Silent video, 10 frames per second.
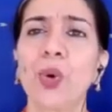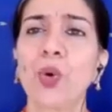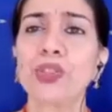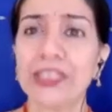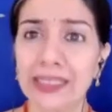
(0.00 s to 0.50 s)

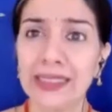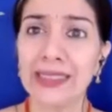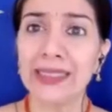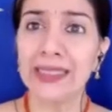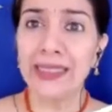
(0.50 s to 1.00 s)

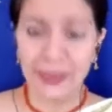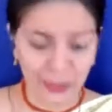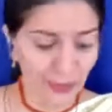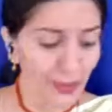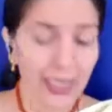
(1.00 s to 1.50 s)
dhoti.
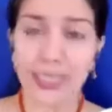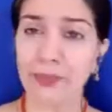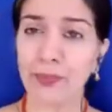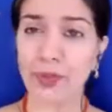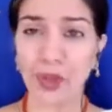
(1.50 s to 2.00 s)
You know,
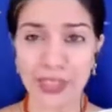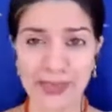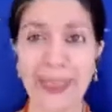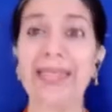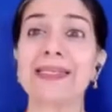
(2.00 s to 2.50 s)
he put on
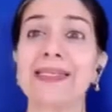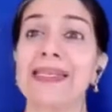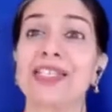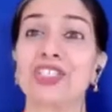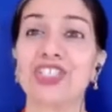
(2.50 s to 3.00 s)
his red
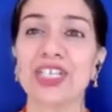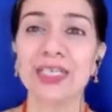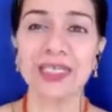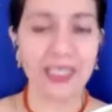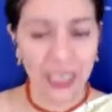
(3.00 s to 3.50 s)
silk
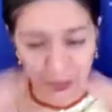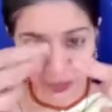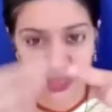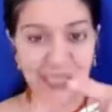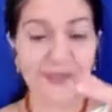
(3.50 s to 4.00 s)
shirt,
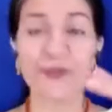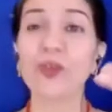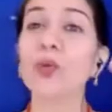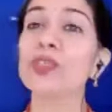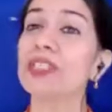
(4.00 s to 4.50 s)
put his
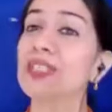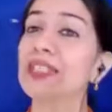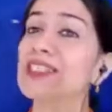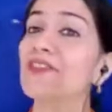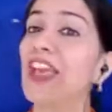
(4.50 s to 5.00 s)
flute in
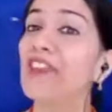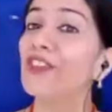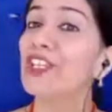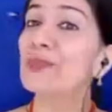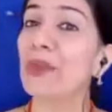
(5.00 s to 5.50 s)
its
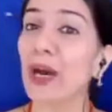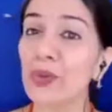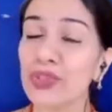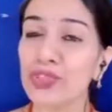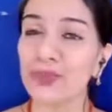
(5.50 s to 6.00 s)
velvet
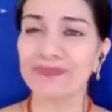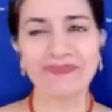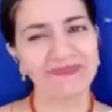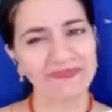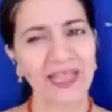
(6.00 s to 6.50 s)
pouch
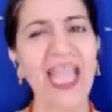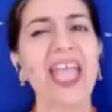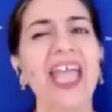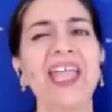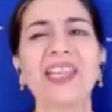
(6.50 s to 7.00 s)

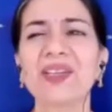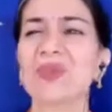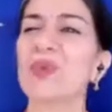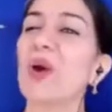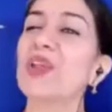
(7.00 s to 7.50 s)

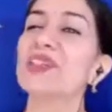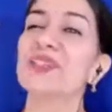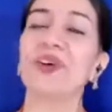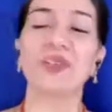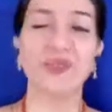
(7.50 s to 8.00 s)
and
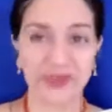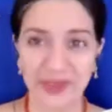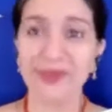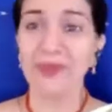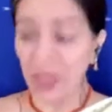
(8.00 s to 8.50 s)
wandered off,
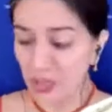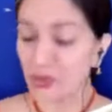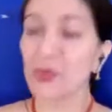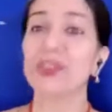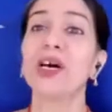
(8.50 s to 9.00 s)
you know,
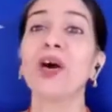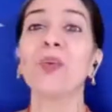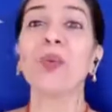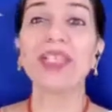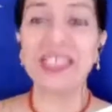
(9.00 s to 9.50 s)
to
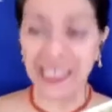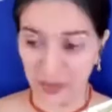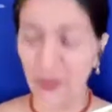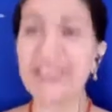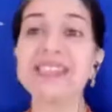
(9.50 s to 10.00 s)
the wedding.
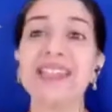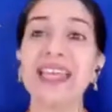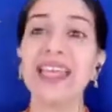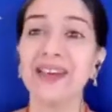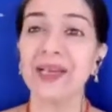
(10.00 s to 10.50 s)
He went
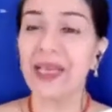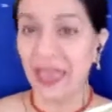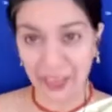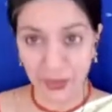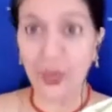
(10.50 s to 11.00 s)
there,
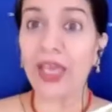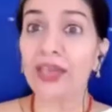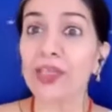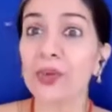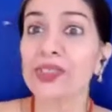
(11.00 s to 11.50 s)
and
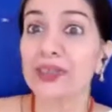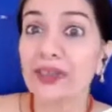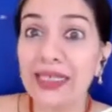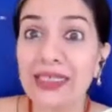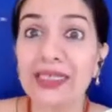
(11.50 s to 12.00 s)
where he was
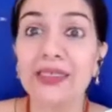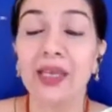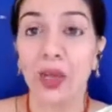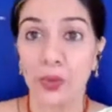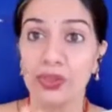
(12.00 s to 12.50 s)

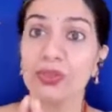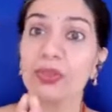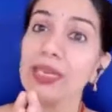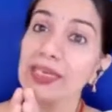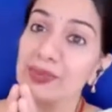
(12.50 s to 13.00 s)
greeted with
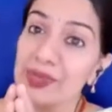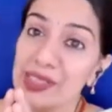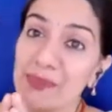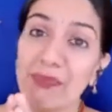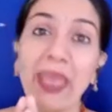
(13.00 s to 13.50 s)
great
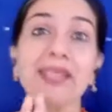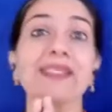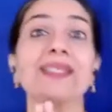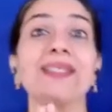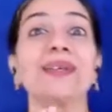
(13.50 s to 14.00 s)

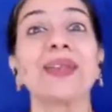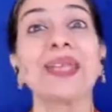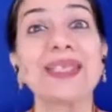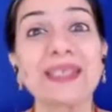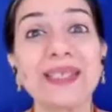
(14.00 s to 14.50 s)
respect and
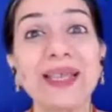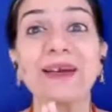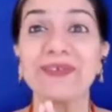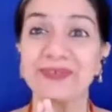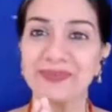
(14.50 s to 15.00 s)
great
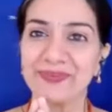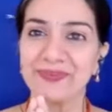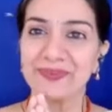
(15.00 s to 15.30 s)
love.